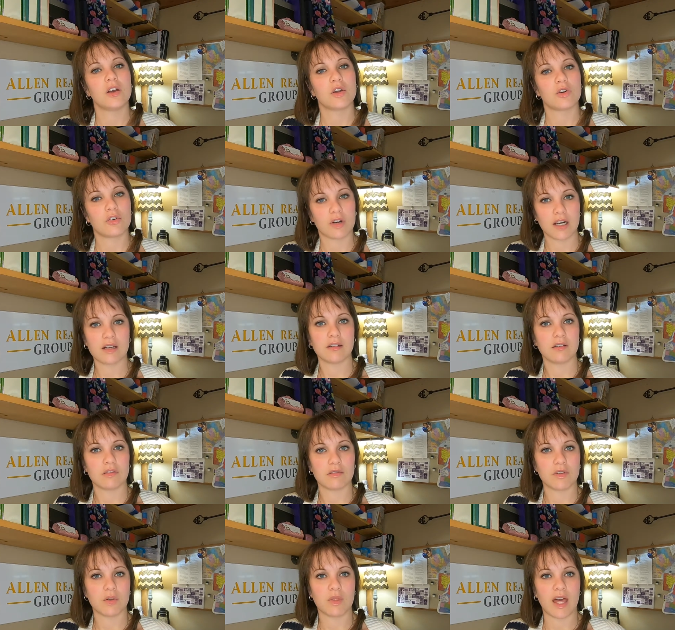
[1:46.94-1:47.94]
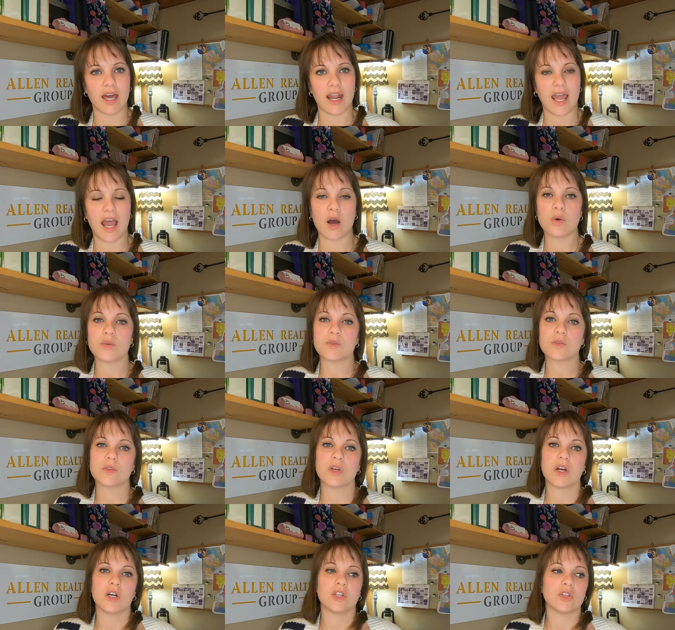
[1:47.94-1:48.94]
critically review that house,
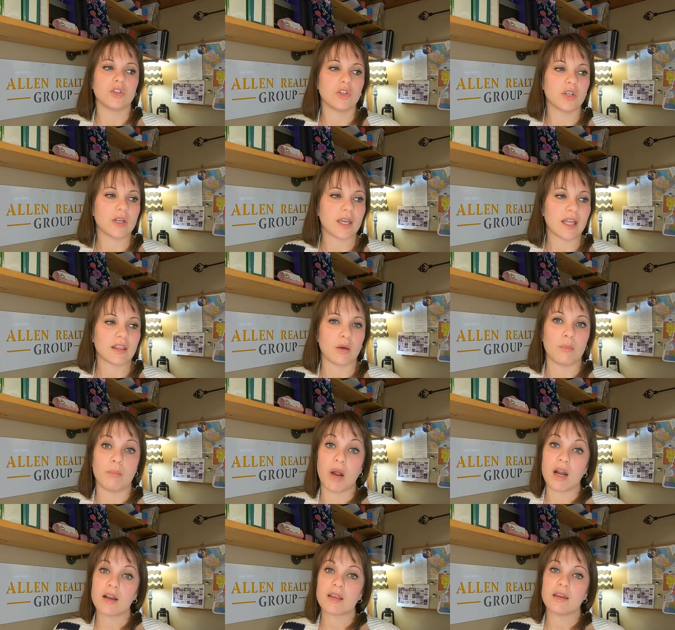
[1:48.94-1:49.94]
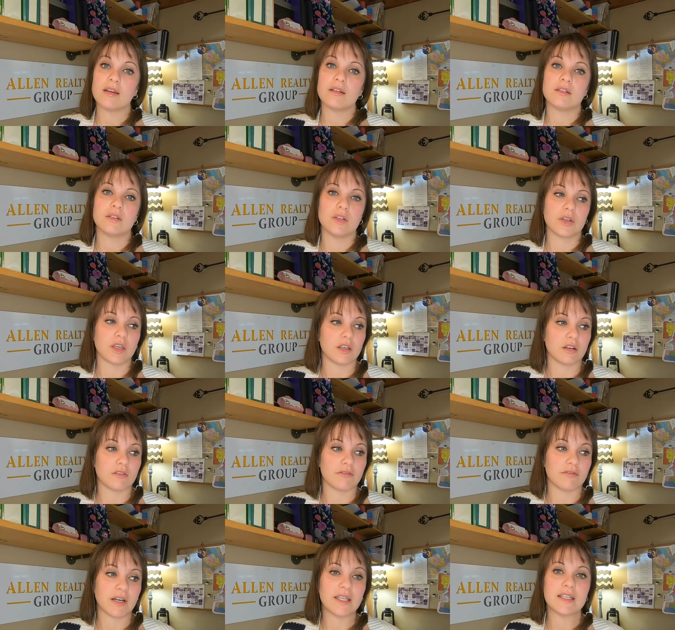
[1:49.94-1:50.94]
look at the market, look at your
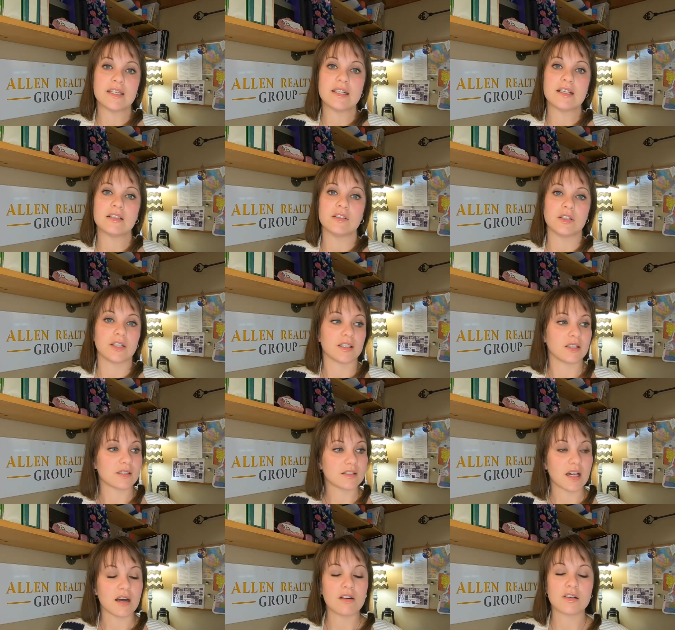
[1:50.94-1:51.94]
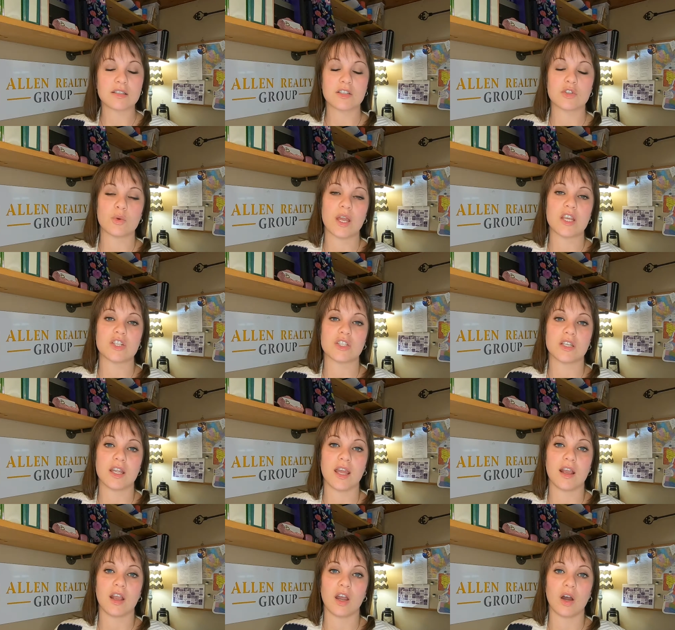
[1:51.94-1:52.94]
funding, look at the seller situation,
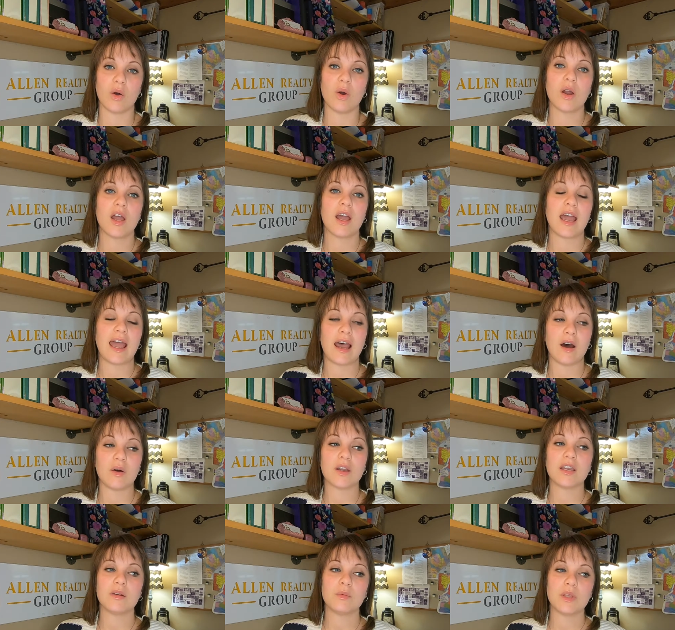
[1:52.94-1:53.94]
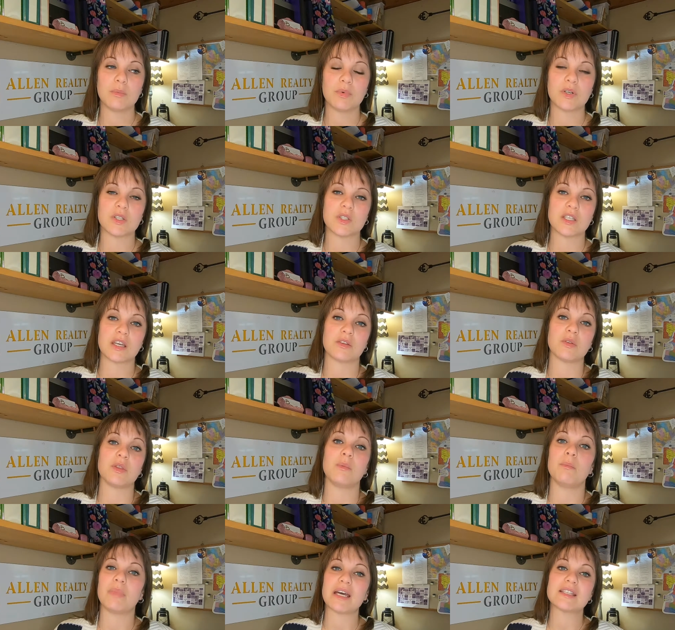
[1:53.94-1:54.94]
and go, how can we put together
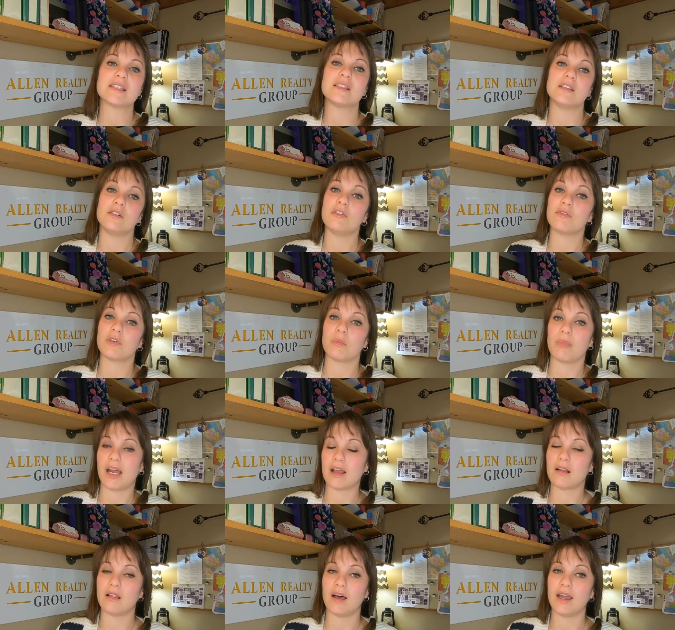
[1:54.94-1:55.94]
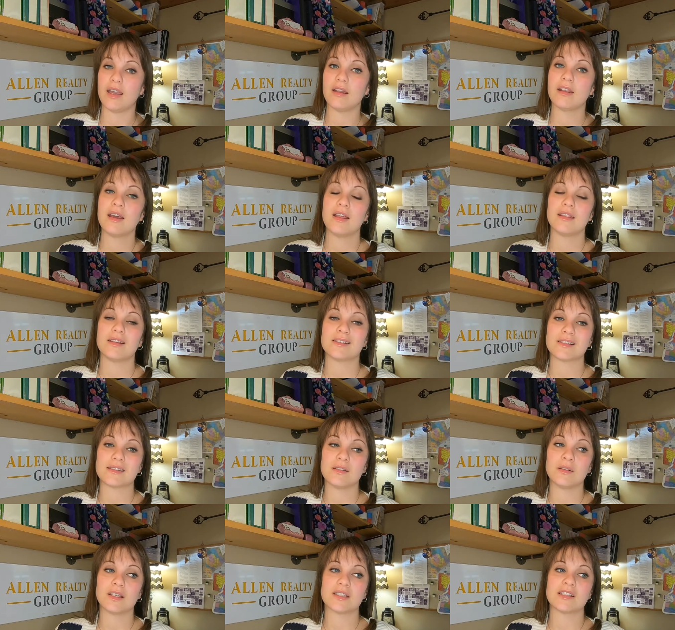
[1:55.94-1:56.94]
the best deal for my client that
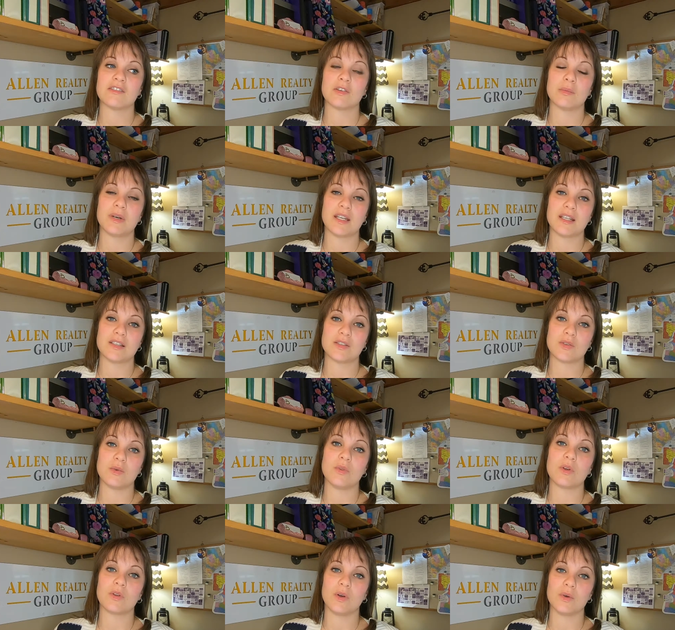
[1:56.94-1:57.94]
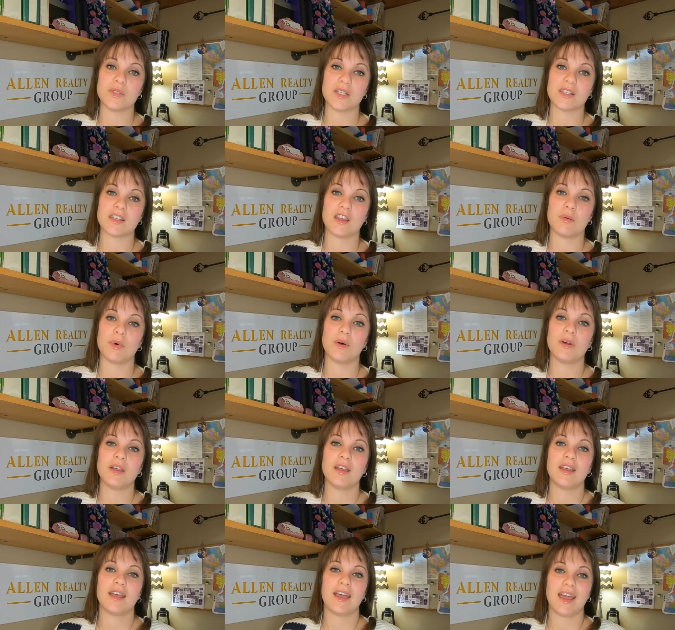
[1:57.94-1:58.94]
still gets everybody to the closing table
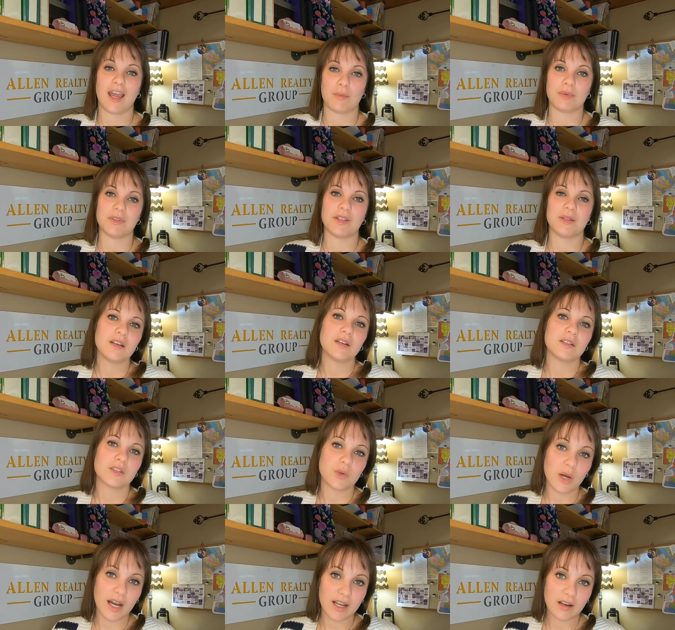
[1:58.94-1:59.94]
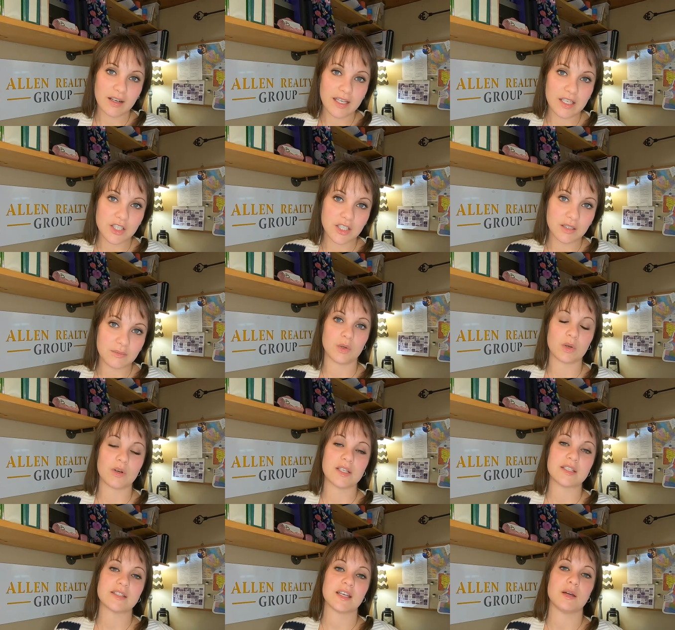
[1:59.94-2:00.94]
happily? To hire an agent, you're
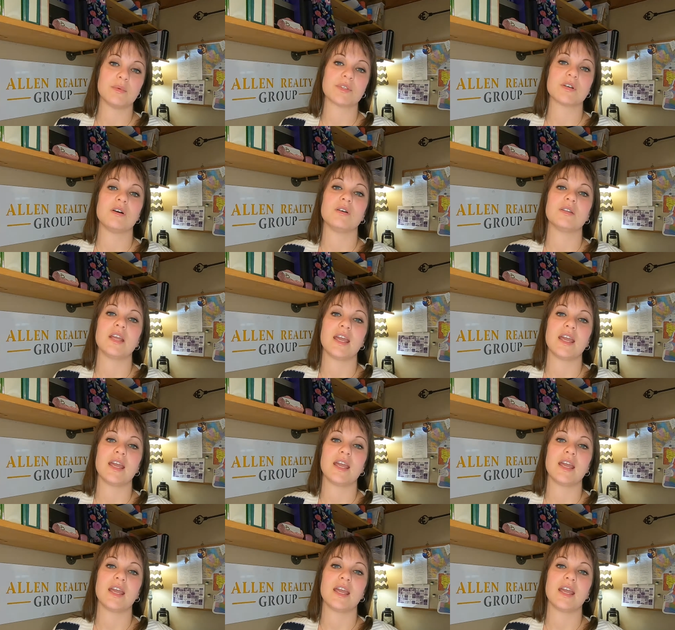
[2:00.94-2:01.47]
going to sign what's called